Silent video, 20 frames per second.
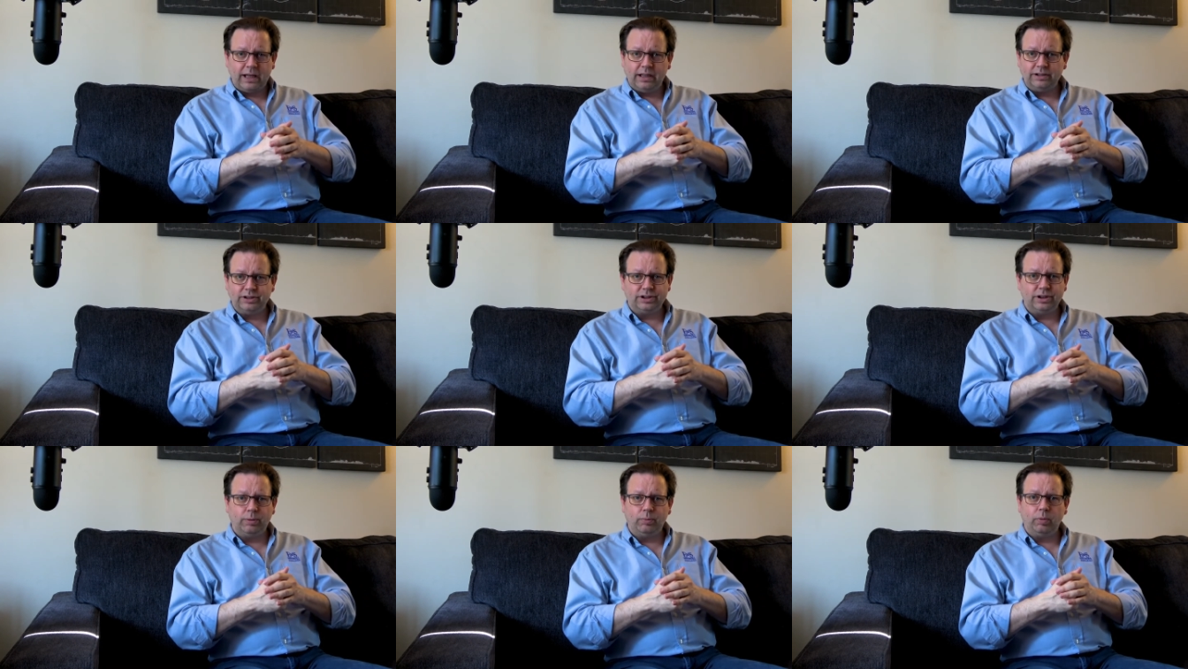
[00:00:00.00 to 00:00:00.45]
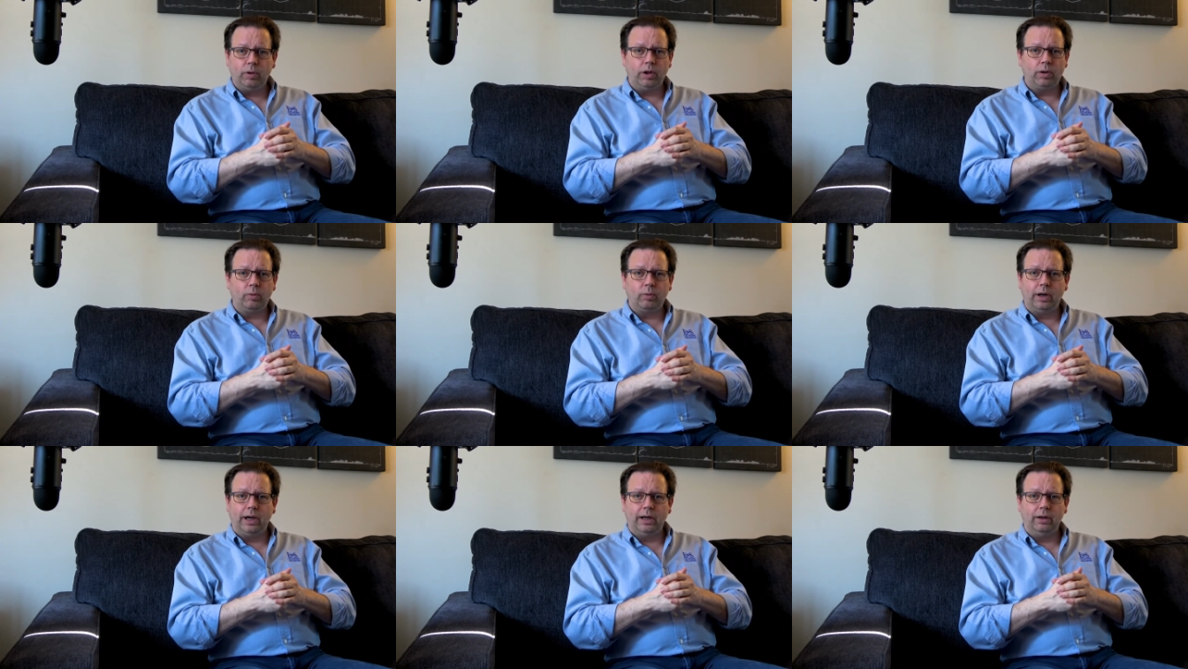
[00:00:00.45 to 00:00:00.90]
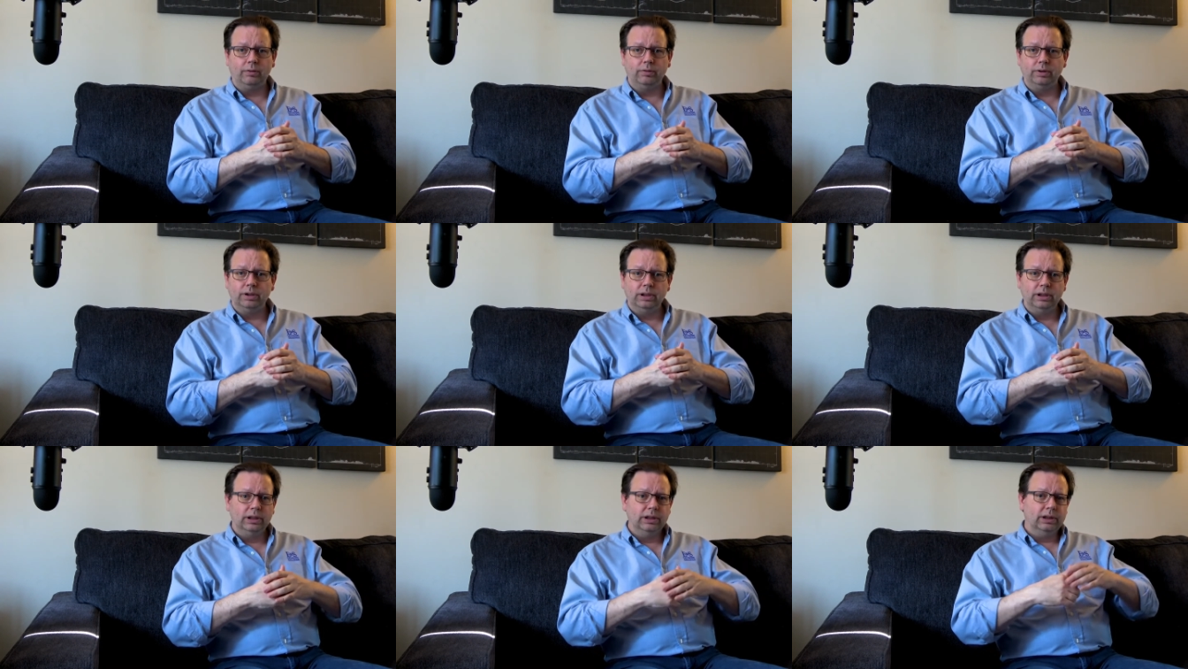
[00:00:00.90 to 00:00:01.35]
somewhere
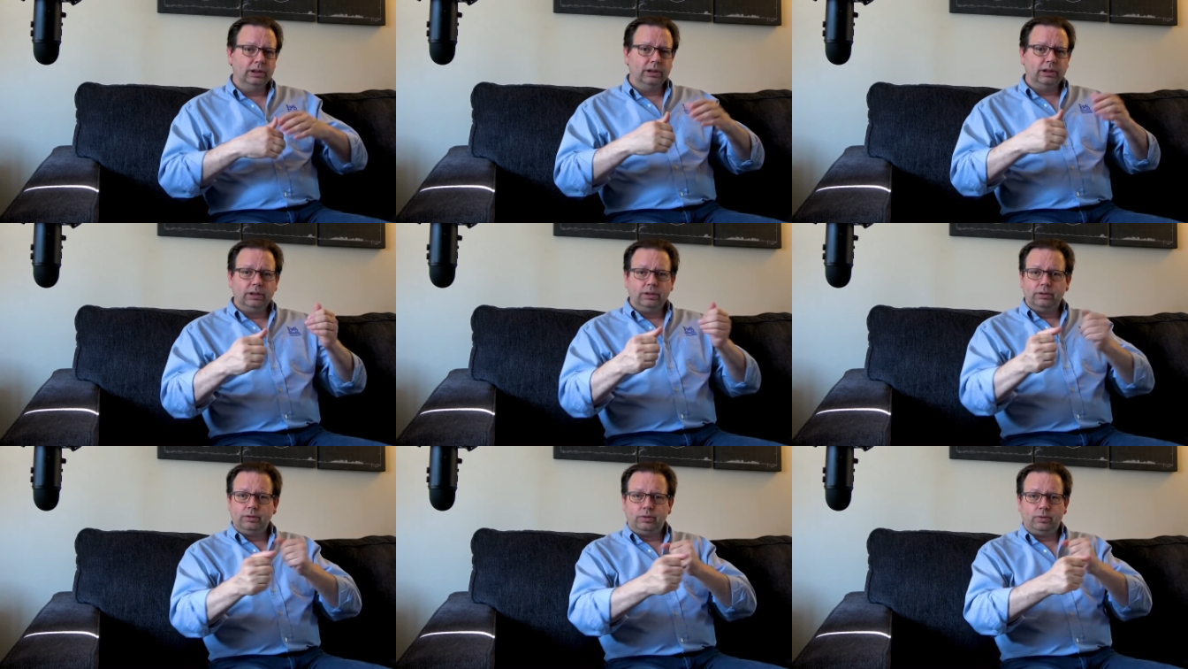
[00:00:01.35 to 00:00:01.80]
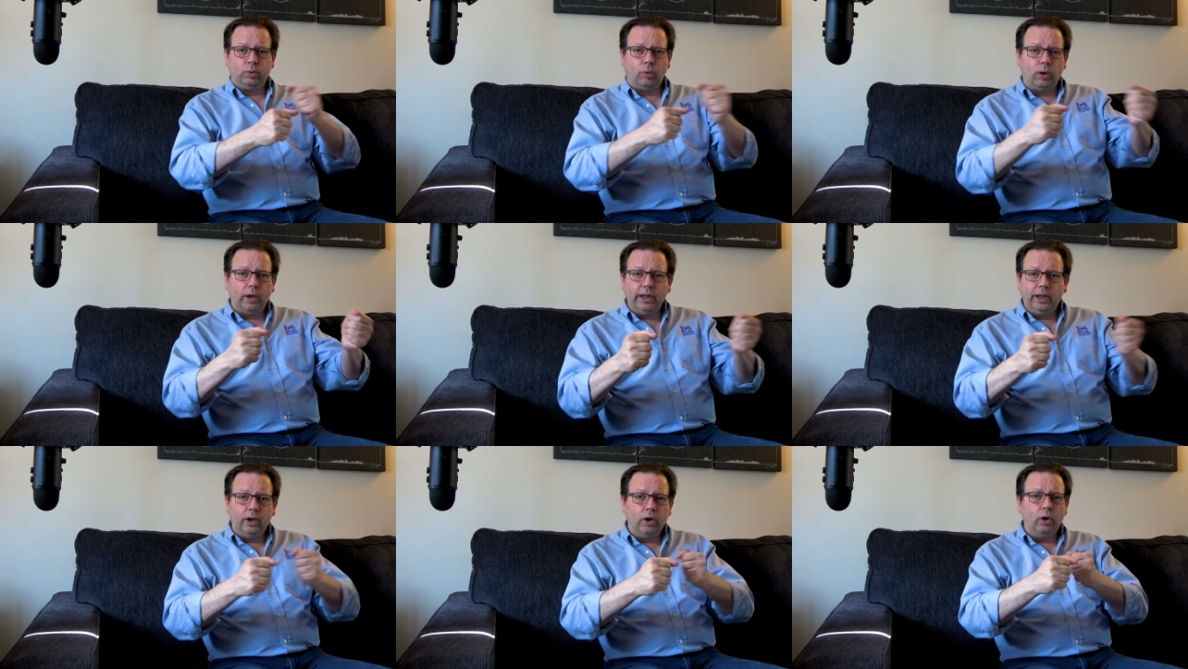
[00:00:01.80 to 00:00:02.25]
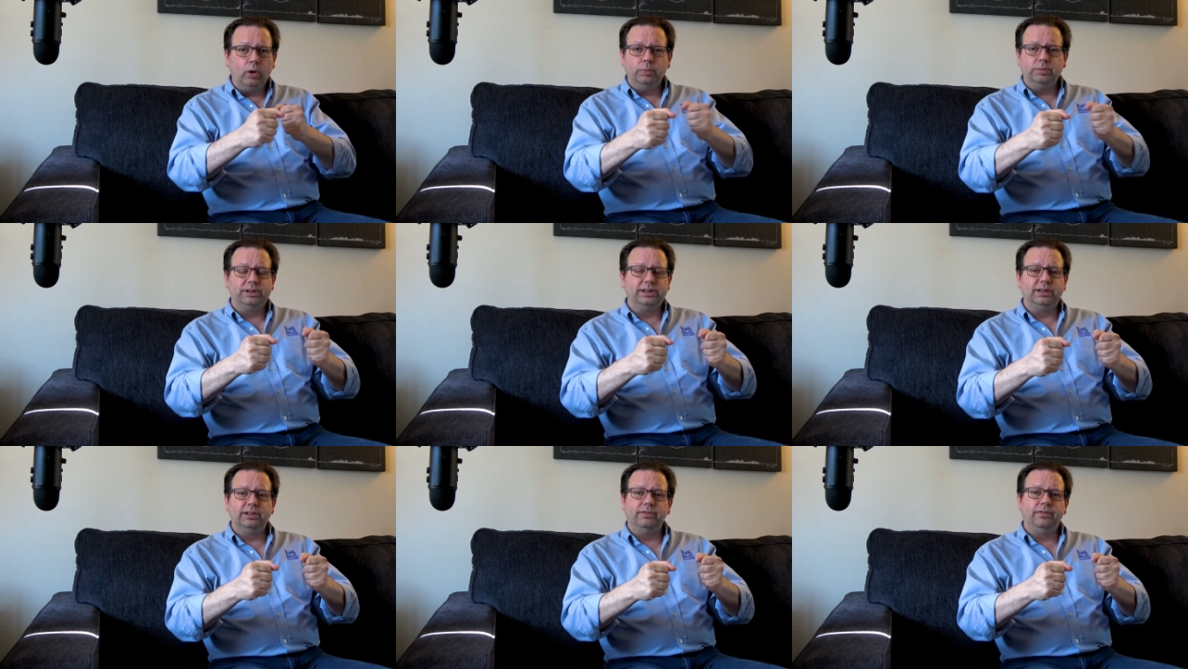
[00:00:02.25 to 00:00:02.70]
around 20
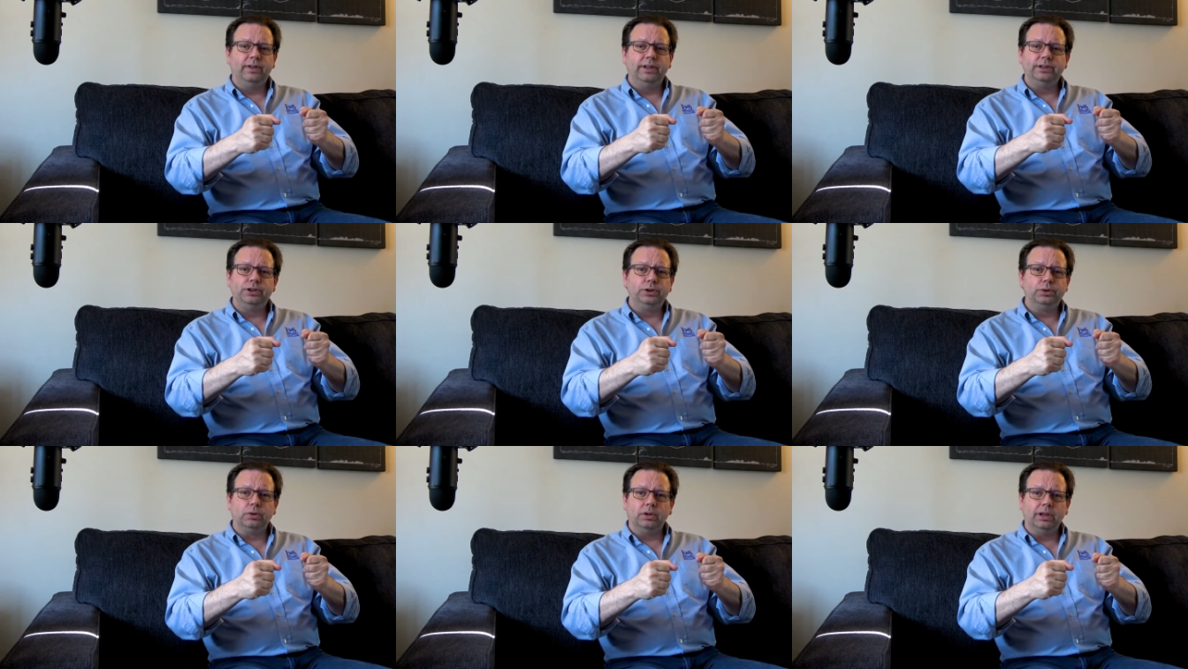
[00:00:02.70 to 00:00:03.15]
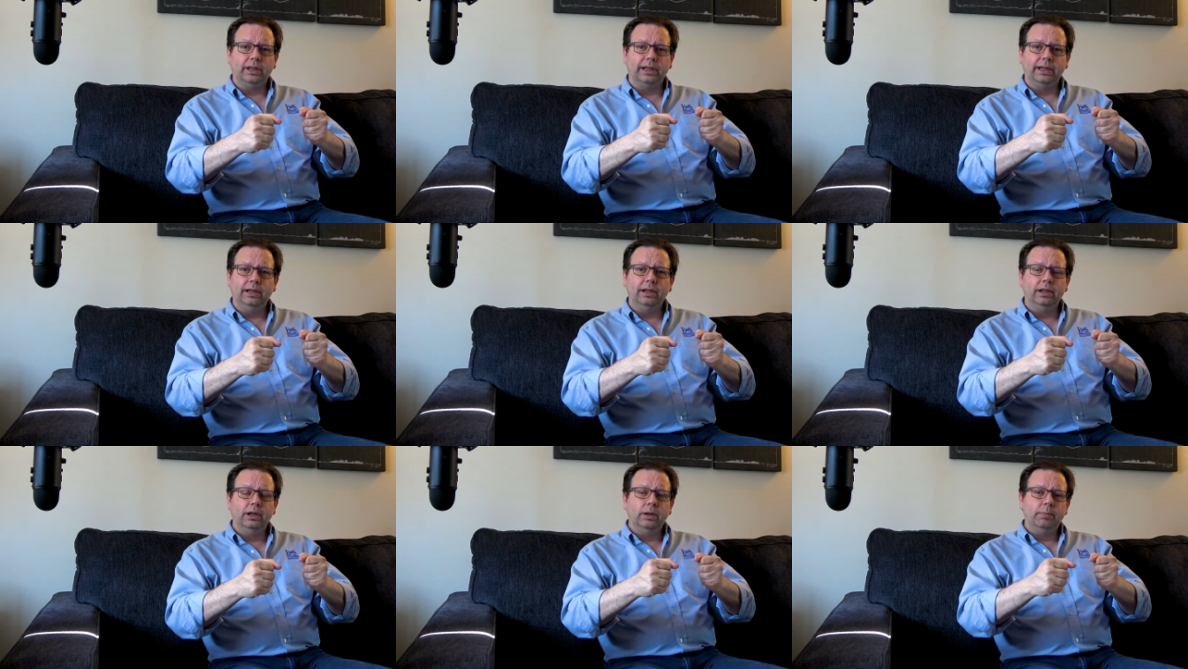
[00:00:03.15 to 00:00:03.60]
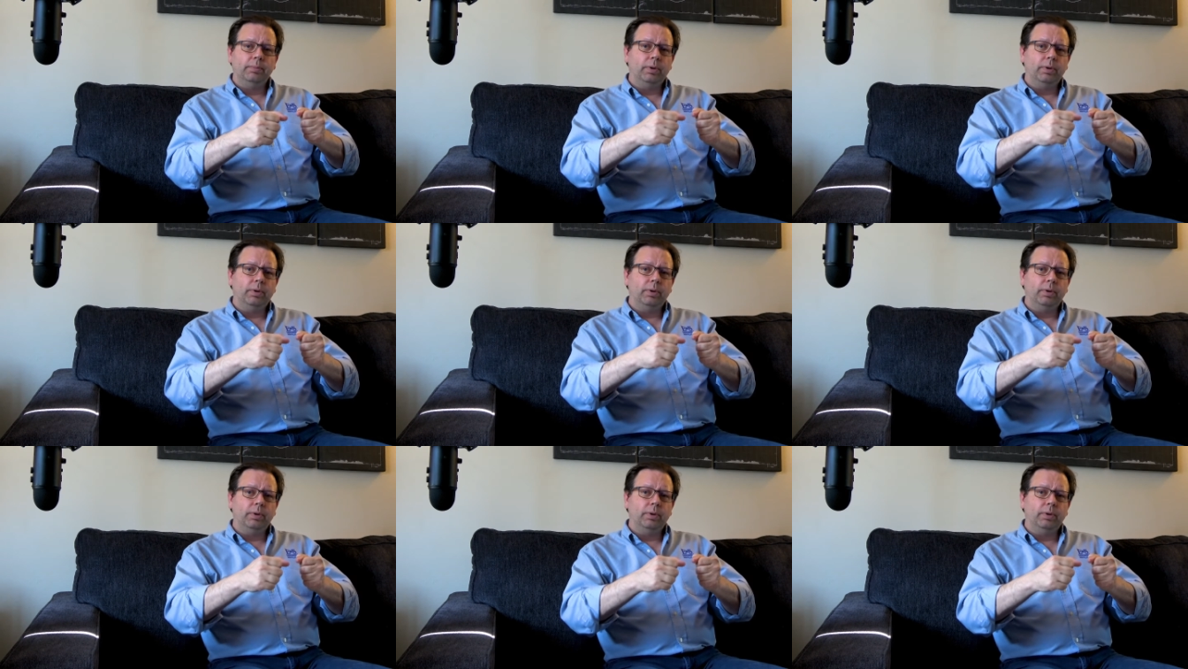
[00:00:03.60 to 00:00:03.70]
ohms individually,